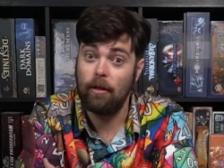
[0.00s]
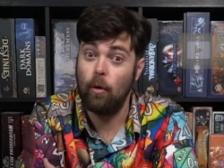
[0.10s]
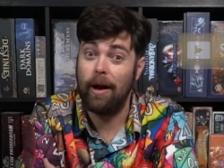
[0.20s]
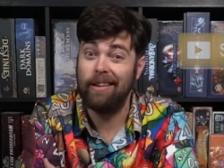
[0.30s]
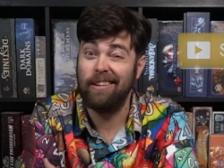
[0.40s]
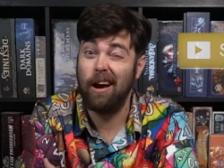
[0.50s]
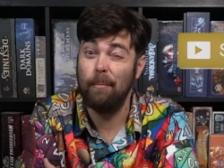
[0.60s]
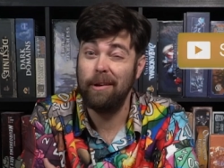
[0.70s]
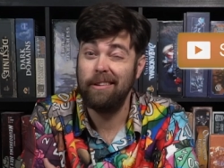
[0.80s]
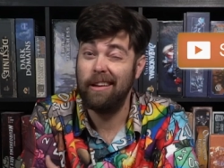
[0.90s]
Go ahead and
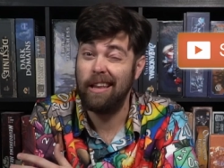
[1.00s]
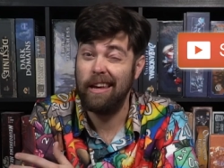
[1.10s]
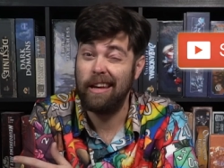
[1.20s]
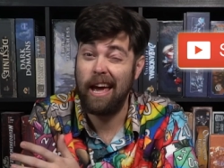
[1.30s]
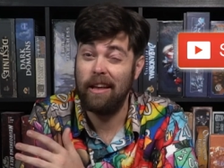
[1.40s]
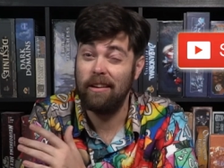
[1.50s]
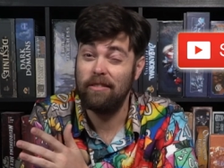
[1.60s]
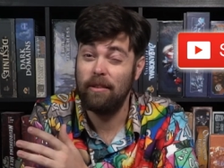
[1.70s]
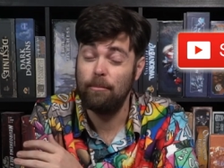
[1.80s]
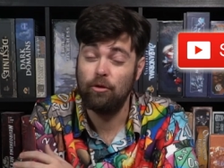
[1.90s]
comment, like, and
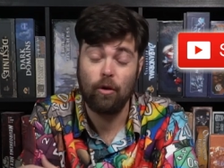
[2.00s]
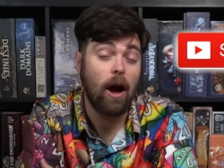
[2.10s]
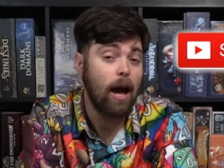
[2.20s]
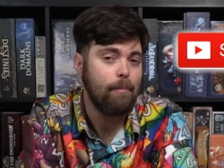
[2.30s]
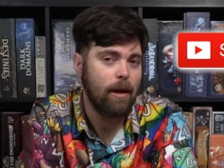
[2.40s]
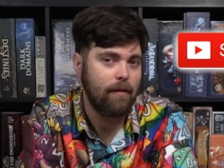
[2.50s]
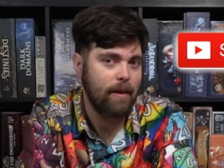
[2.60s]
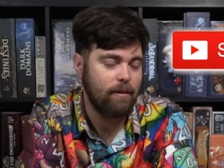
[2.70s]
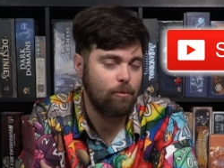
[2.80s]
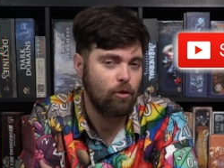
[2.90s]
subscribe. Hit
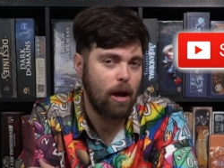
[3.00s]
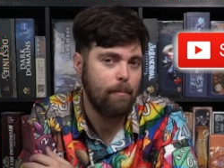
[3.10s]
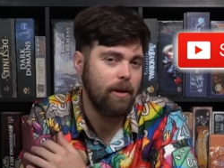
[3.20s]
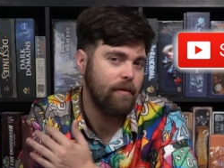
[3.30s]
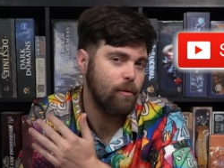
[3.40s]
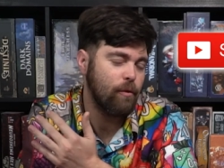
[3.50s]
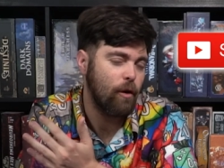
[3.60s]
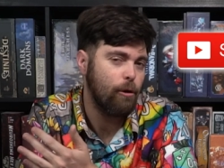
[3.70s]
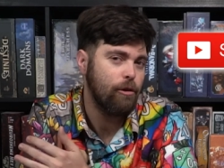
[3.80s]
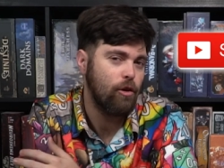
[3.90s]
that subscribe button if you've
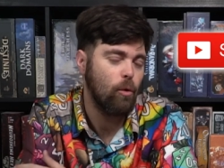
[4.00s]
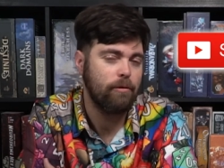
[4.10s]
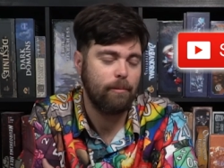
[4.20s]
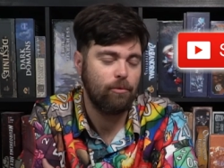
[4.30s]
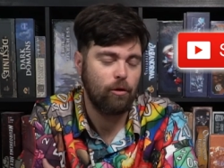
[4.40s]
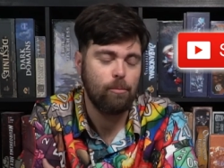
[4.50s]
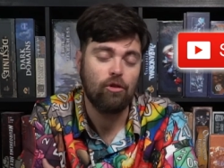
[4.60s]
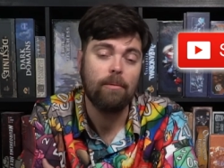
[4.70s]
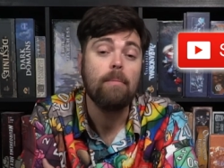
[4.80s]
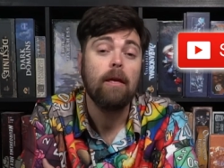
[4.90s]
earned your
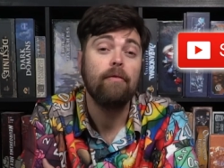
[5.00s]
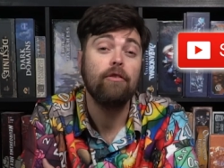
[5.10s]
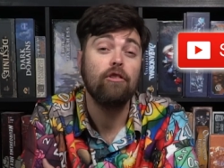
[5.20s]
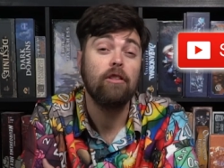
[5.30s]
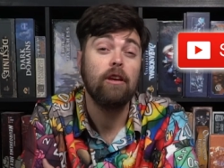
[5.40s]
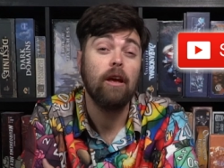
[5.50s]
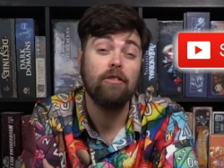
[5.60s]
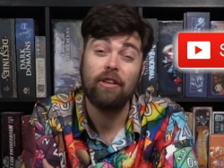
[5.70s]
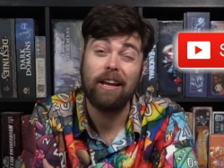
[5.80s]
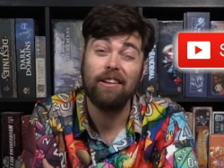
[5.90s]
subscription. This is the
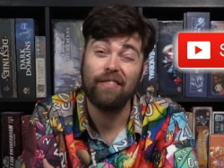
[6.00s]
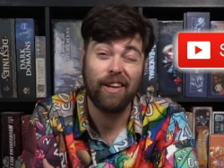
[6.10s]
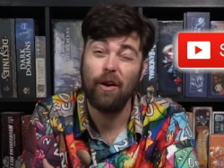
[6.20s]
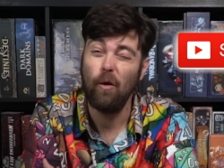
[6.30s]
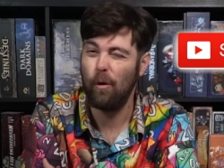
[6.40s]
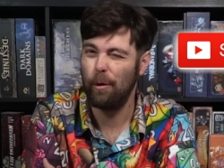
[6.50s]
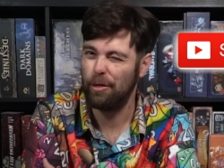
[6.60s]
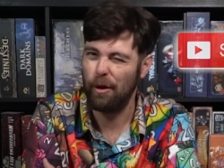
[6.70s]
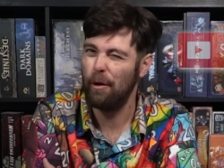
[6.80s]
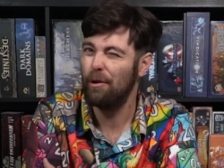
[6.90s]
second video or
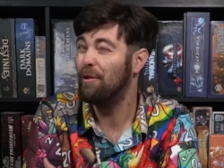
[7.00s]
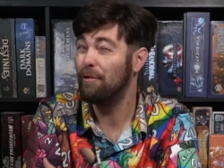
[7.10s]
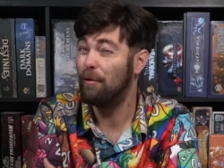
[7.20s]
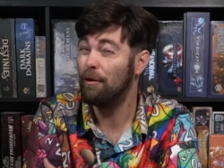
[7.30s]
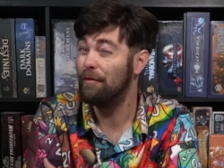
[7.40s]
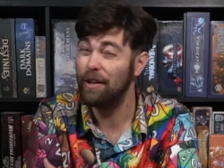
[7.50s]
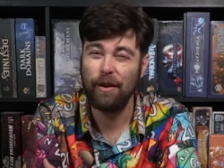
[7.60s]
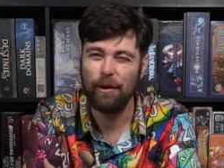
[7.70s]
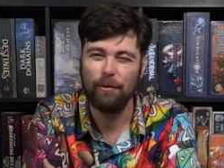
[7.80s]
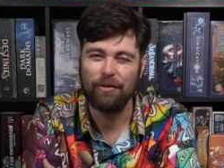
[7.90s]
third or fourth
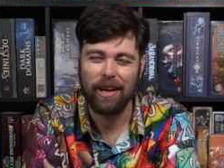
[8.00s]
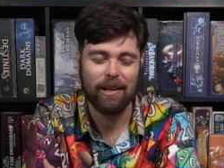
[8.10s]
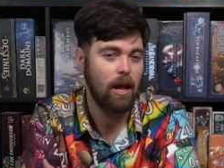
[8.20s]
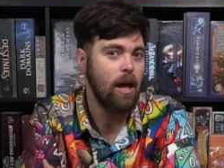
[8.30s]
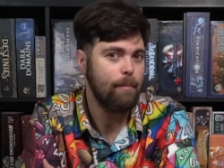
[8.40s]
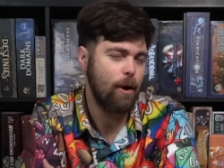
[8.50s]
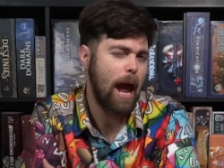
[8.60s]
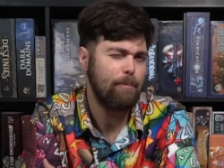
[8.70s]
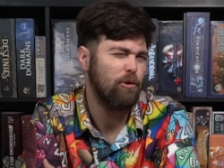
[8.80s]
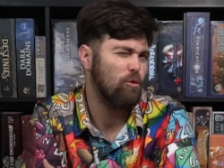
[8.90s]
video you've seen.
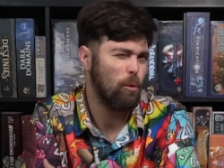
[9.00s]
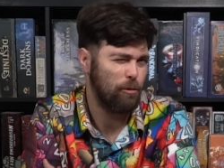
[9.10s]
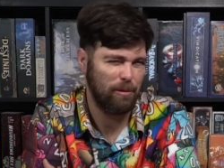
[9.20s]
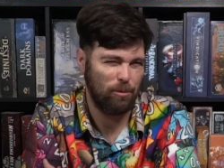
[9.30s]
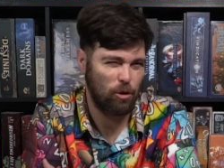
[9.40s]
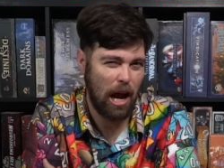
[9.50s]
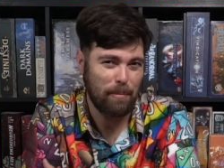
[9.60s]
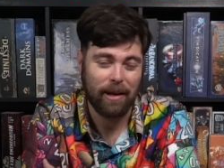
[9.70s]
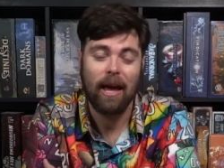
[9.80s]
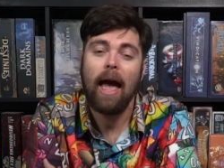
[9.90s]
Perhaps it's worth
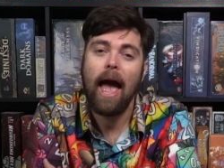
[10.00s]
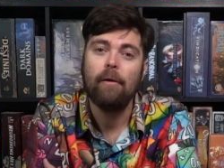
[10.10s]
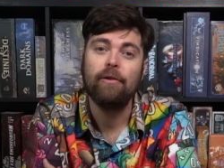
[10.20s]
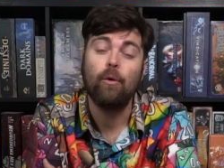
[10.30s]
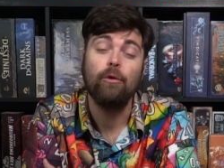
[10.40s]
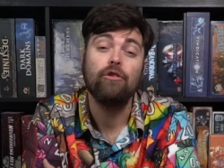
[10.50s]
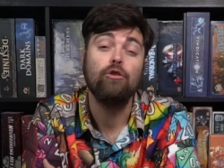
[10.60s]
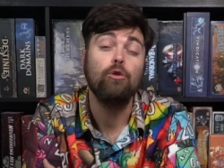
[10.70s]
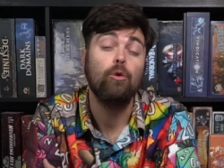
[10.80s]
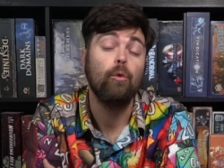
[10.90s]
subscribing, and we, of course,
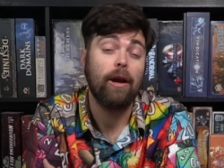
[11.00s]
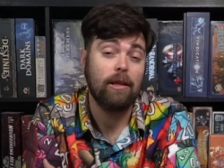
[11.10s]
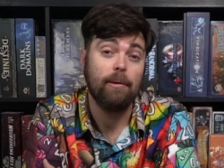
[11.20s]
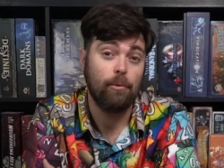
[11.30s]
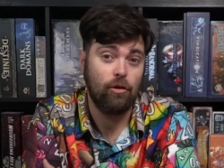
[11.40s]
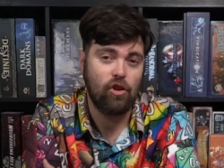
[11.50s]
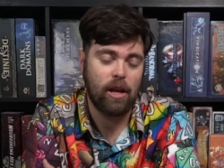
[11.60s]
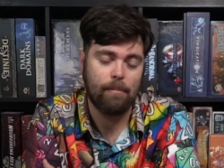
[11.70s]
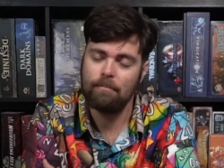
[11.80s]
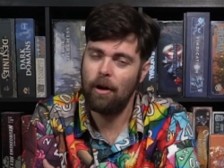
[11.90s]
do greatly
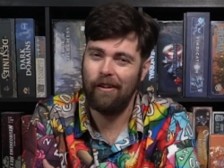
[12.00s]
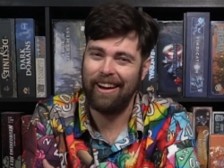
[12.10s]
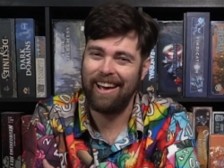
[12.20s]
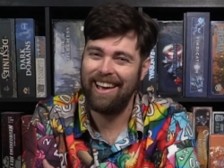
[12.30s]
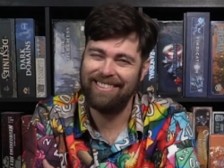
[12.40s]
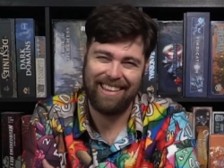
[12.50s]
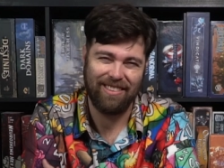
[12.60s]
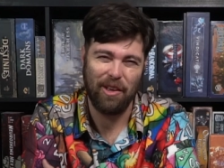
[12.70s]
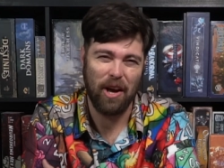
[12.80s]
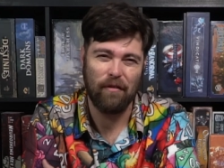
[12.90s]
appreciate it. All right, guys, that's
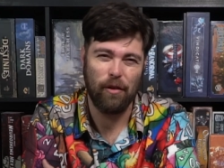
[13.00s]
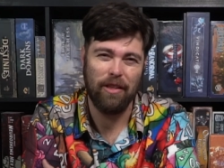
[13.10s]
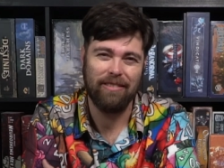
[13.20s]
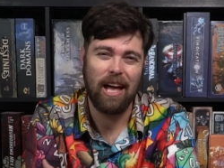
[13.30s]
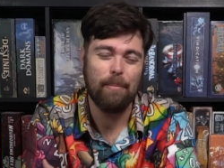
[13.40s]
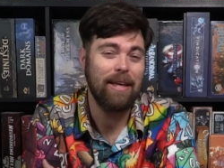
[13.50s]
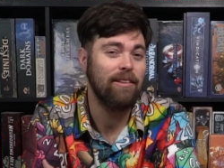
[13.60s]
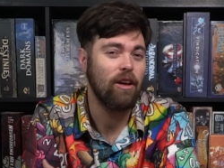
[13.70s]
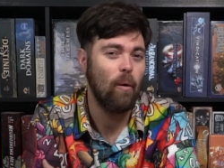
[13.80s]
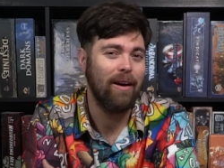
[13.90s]
all I got for you this time, and
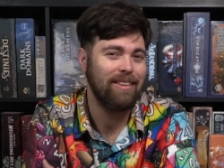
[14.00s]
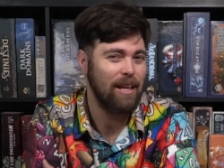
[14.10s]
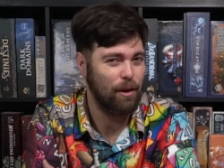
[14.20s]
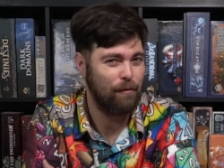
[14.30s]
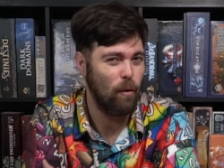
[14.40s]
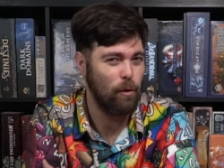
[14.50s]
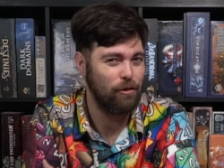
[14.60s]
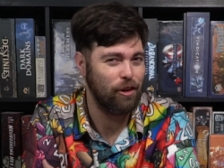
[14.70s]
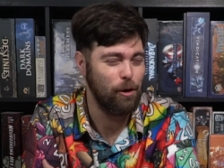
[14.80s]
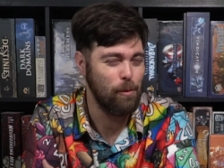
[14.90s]
as always, I look
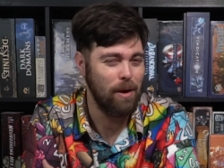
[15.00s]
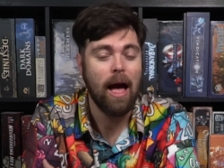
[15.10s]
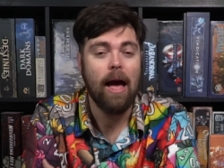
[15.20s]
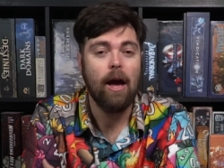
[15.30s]
forward to